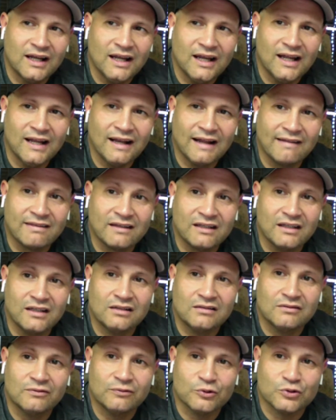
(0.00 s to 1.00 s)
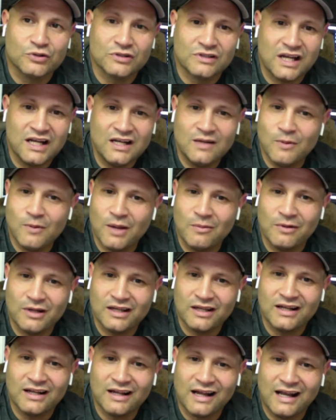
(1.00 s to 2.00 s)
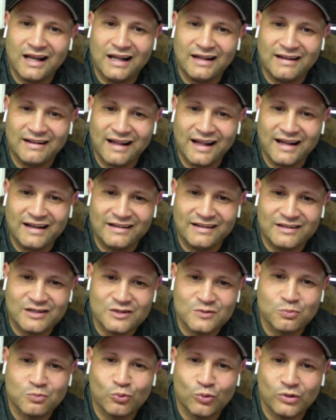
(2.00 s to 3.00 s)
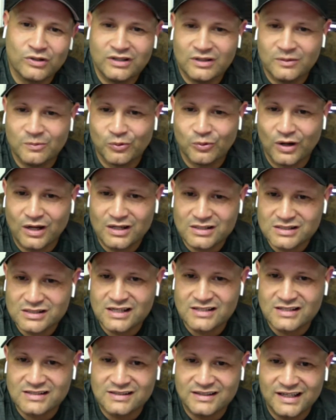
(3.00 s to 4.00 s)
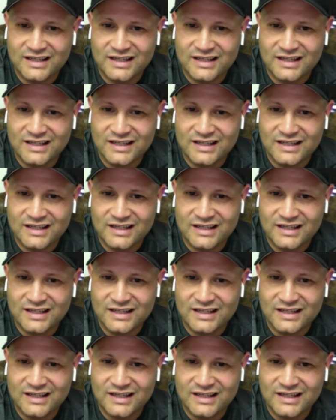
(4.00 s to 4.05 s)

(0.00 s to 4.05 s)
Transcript: And I think for State to be able to get a guy like that at this point in the process,